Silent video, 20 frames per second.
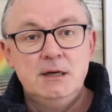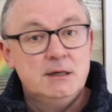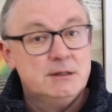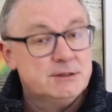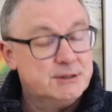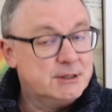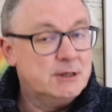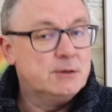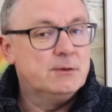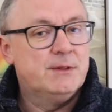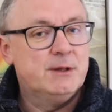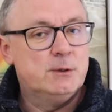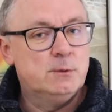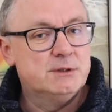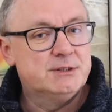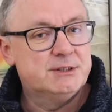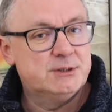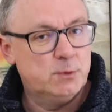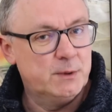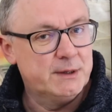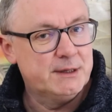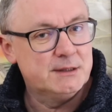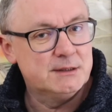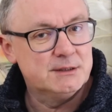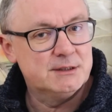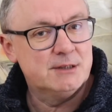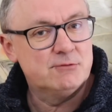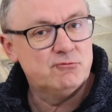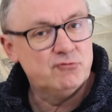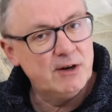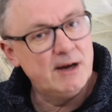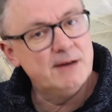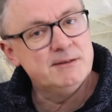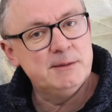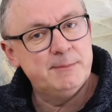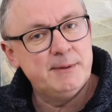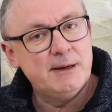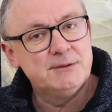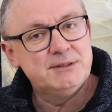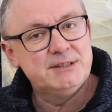so there were swings and
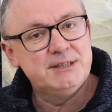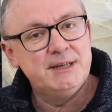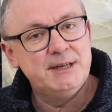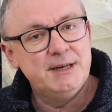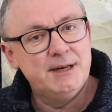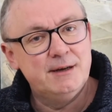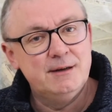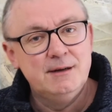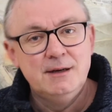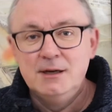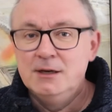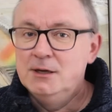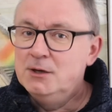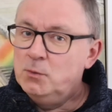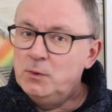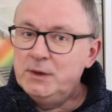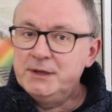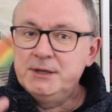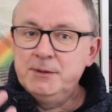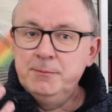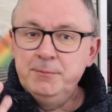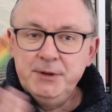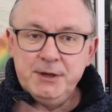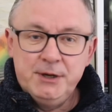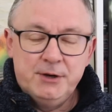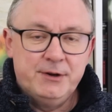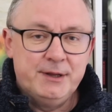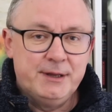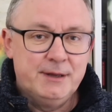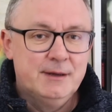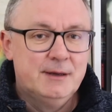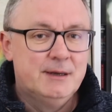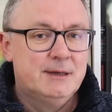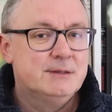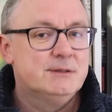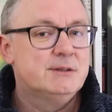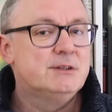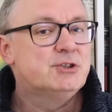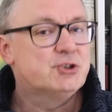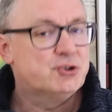roundabouts here when comparing
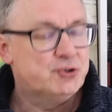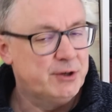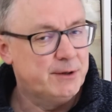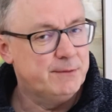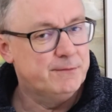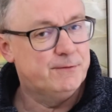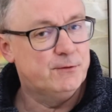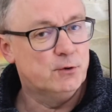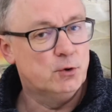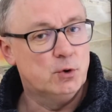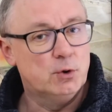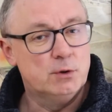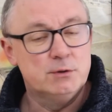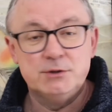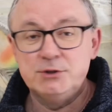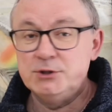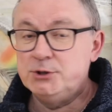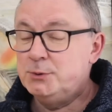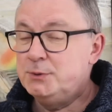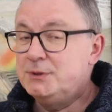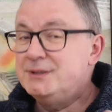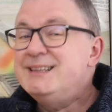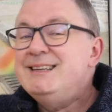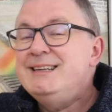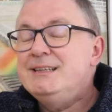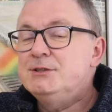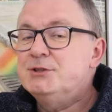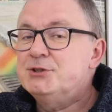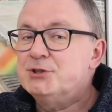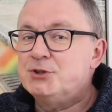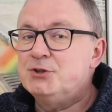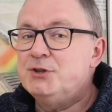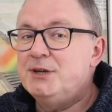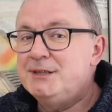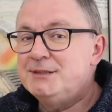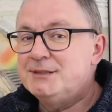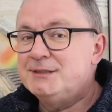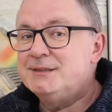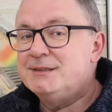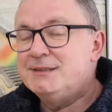the Stream 4 to an
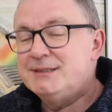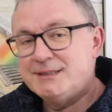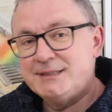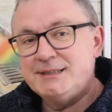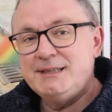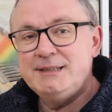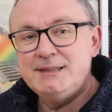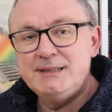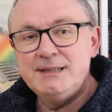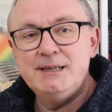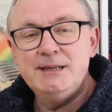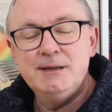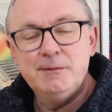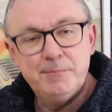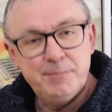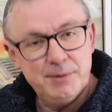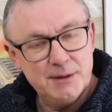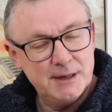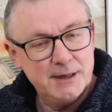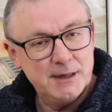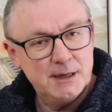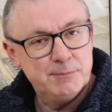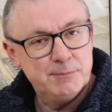integrated CD player